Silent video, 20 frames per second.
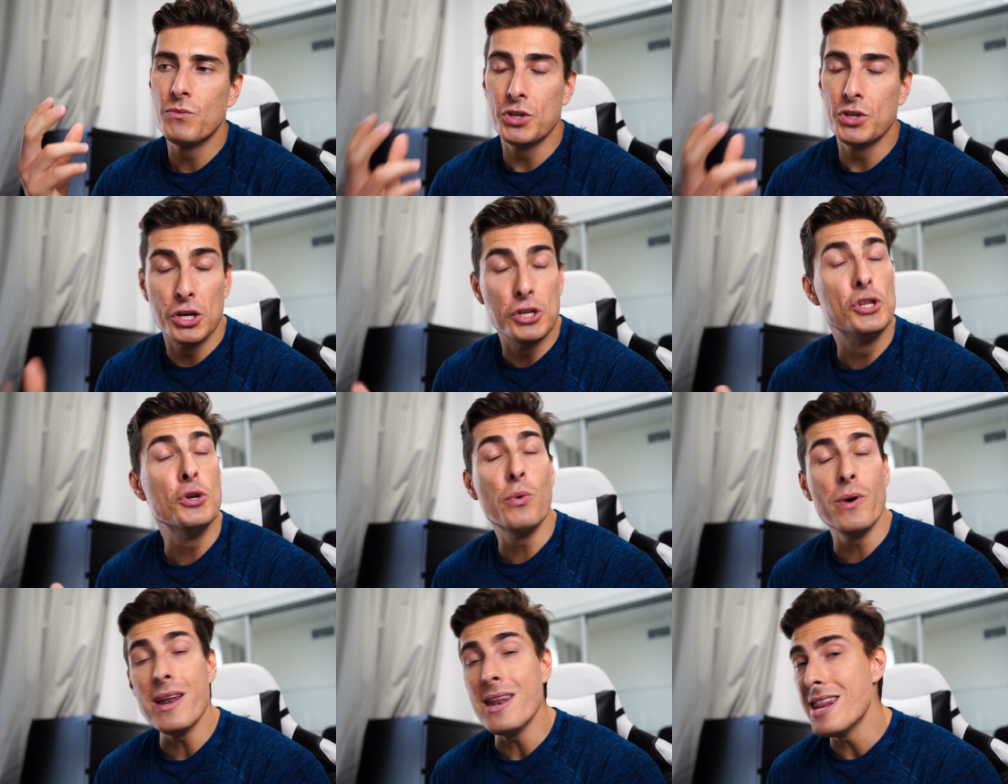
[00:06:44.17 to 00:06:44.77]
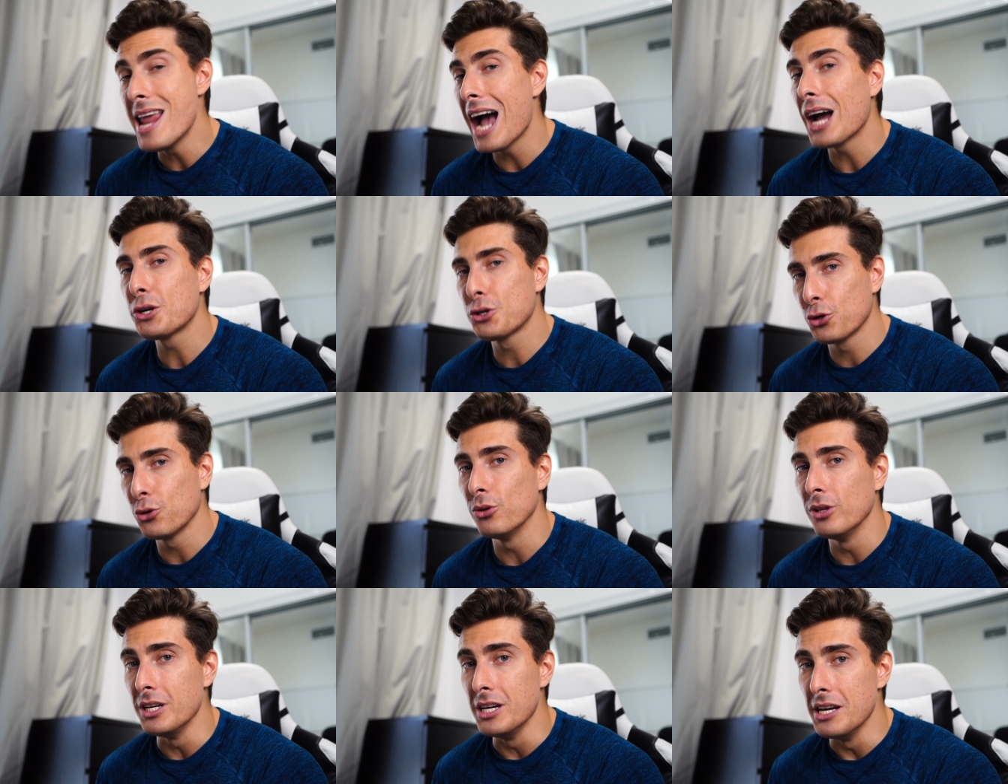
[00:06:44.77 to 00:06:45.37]
to do it
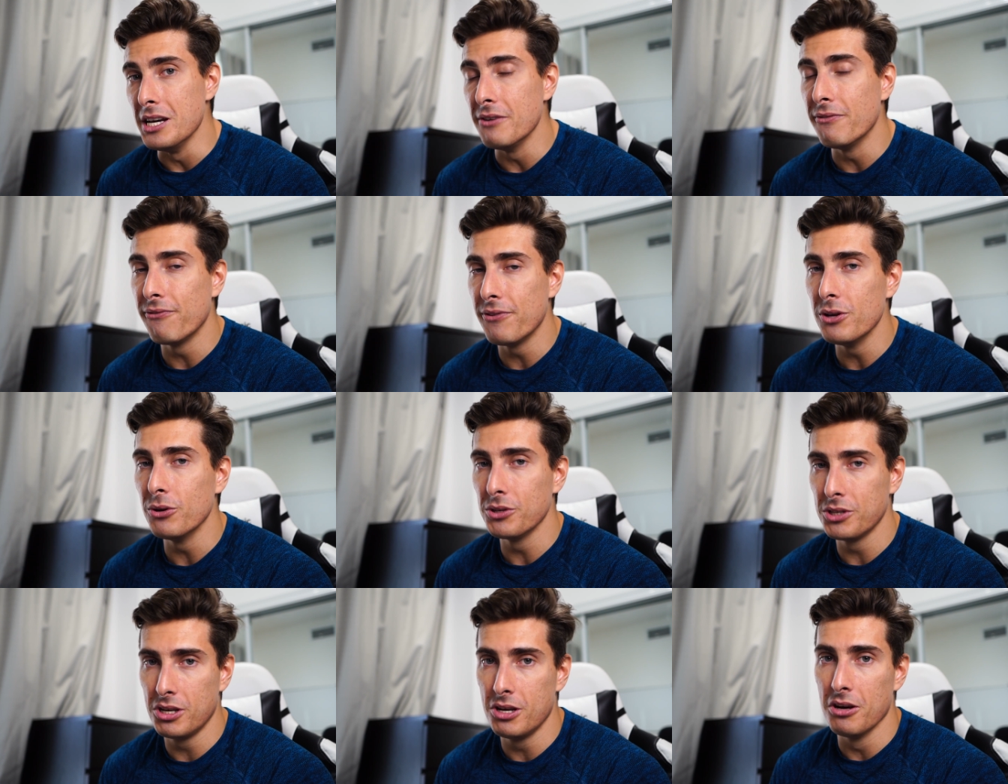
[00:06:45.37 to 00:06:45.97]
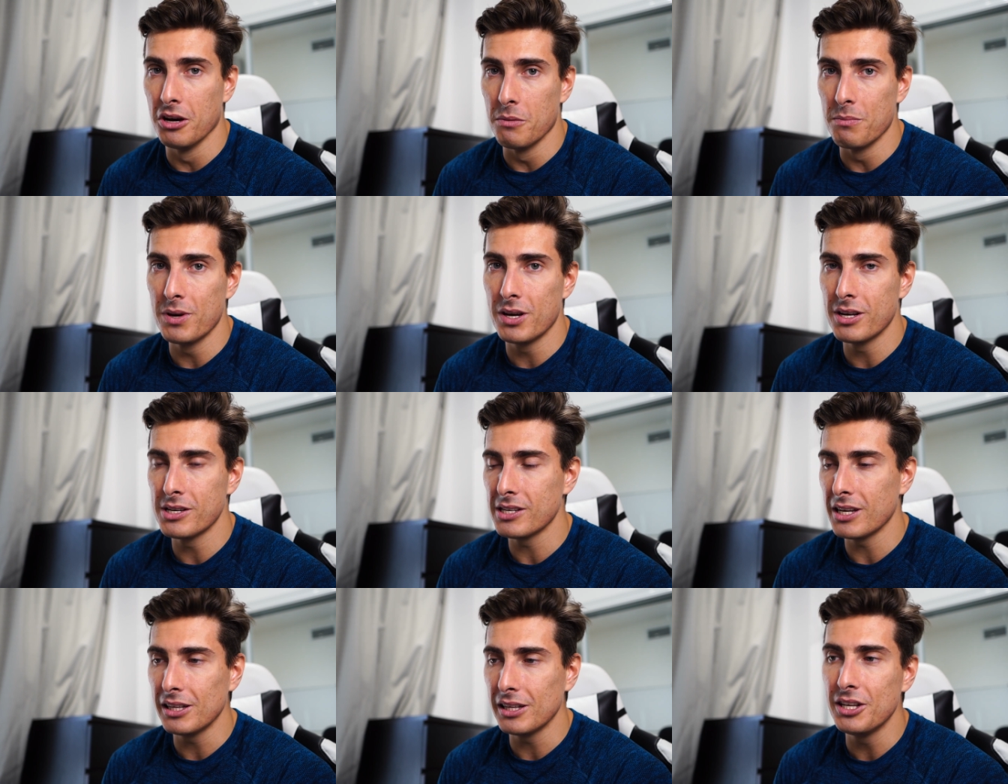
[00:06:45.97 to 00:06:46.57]
naturally, it feels good.
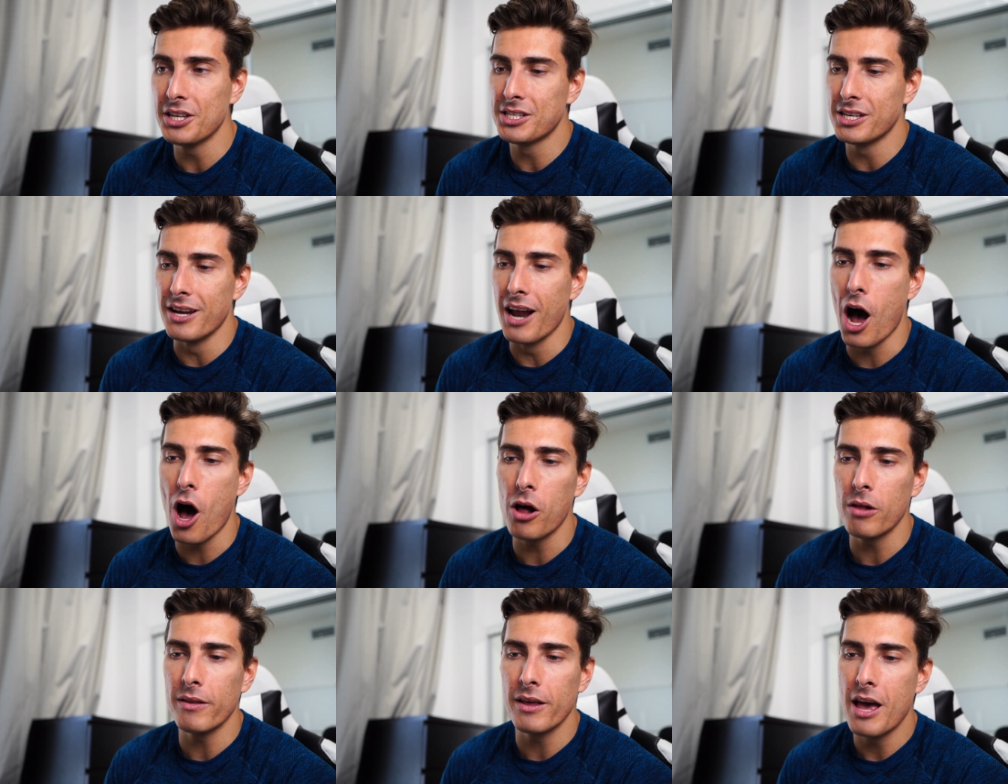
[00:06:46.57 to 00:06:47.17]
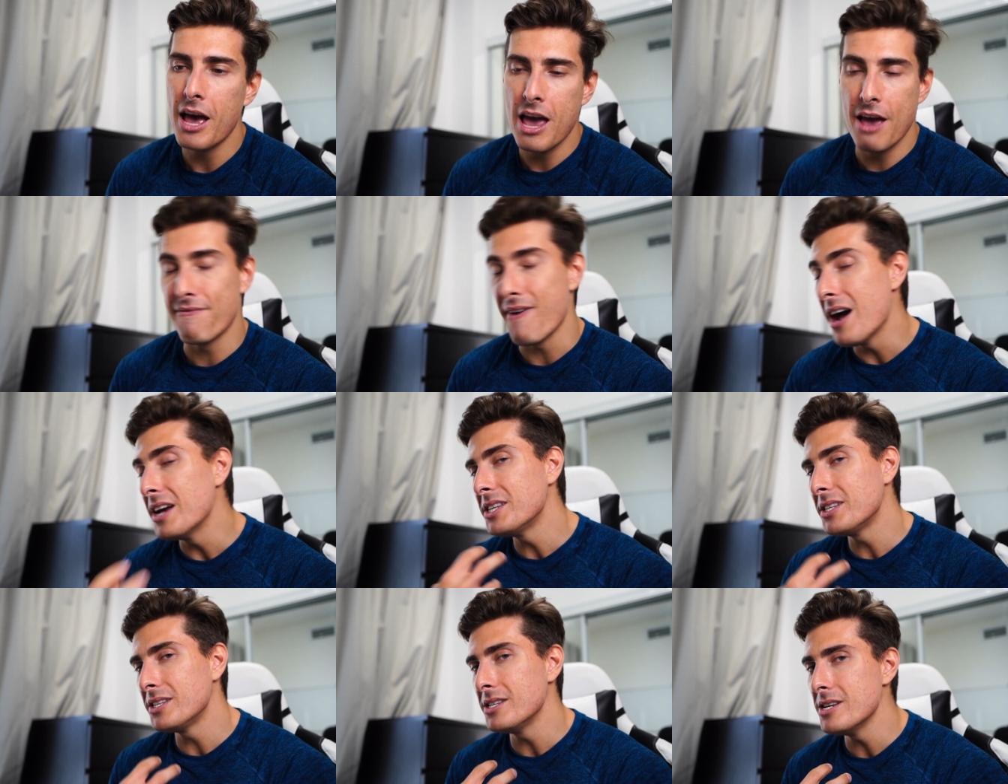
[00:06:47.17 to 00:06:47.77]
Because like, listen, I'll, if
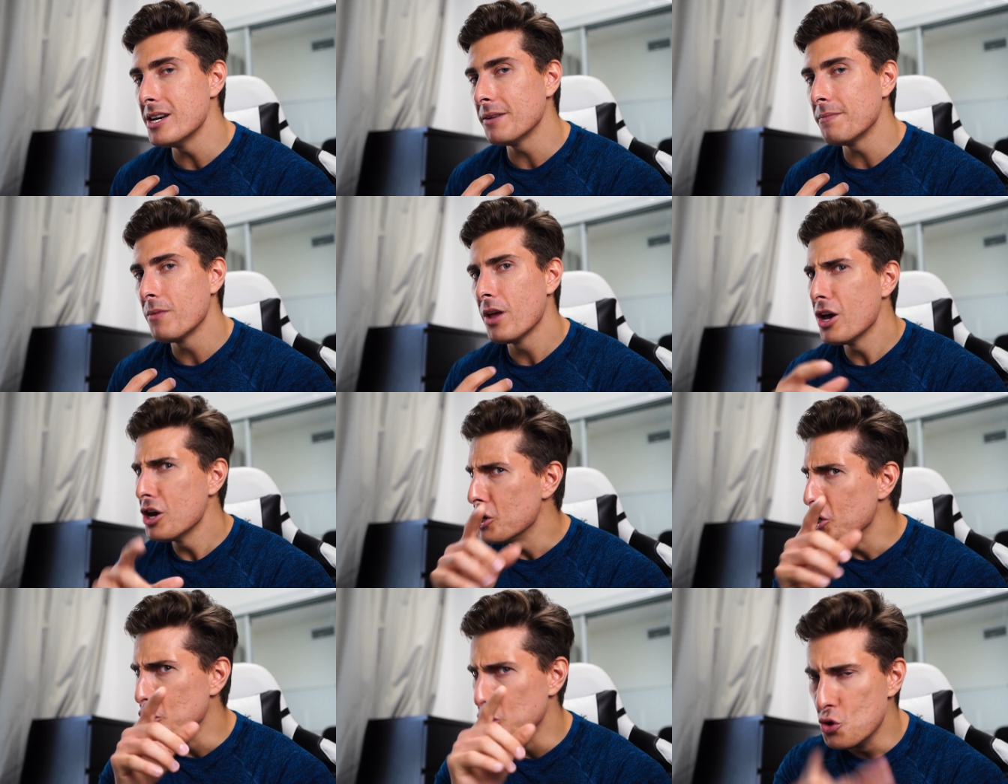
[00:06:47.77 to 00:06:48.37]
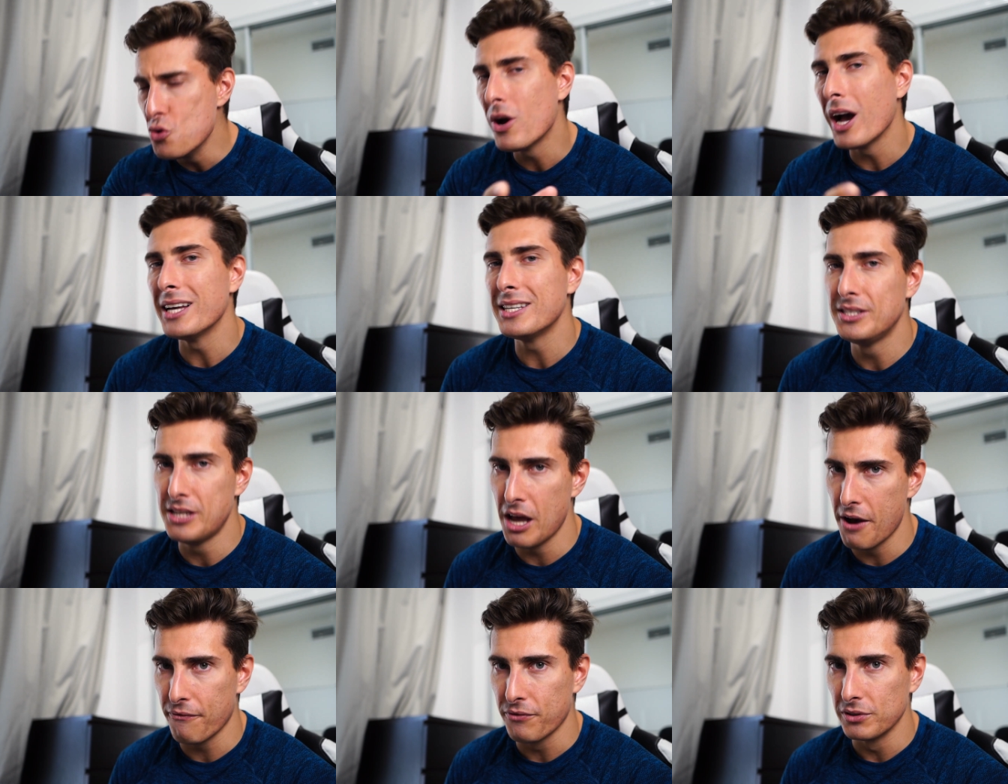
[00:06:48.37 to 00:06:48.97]
I see it, you
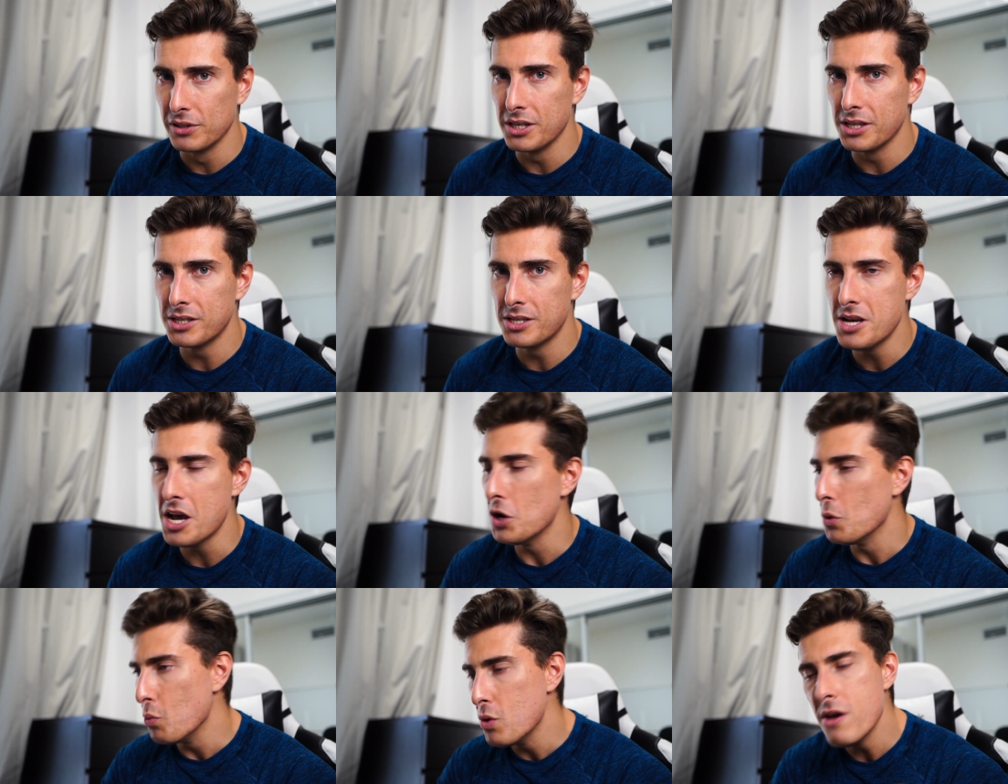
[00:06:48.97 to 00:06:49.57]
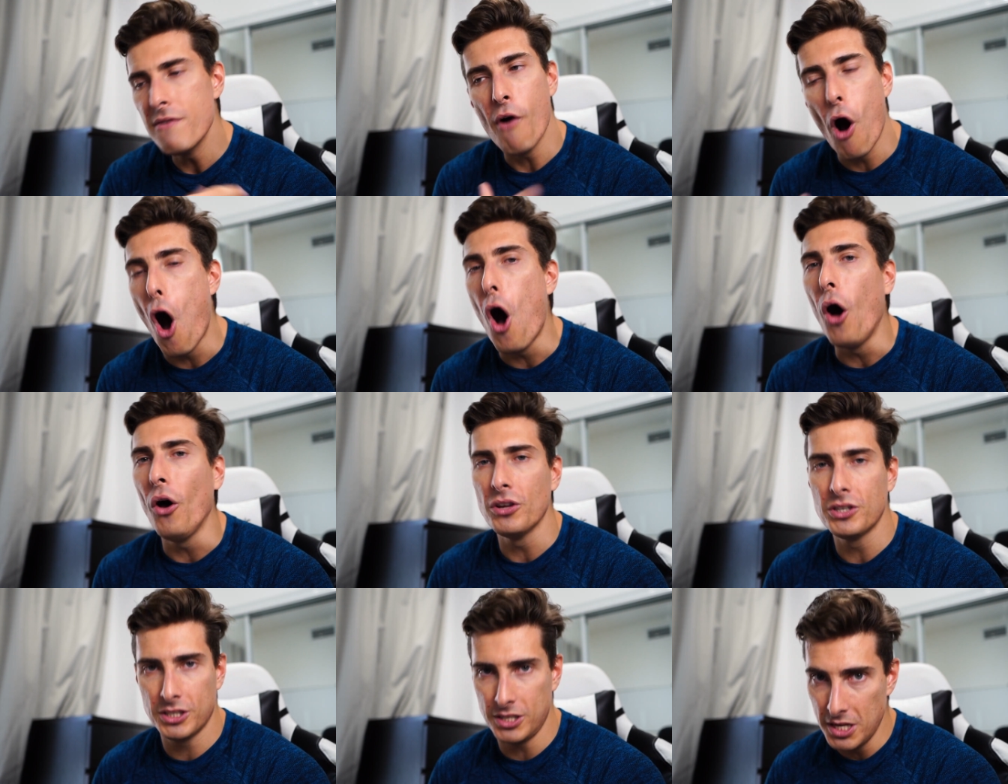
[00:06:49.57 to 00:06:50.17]
guys definitely see it. We've
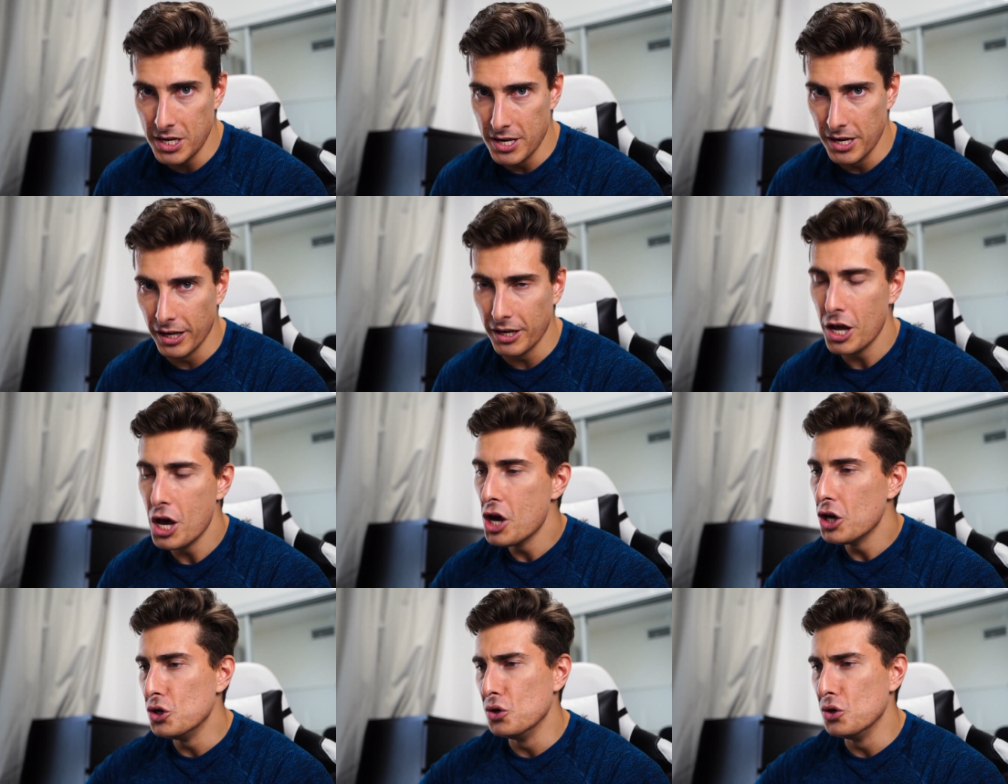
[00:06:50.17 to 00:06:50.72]
all seen it.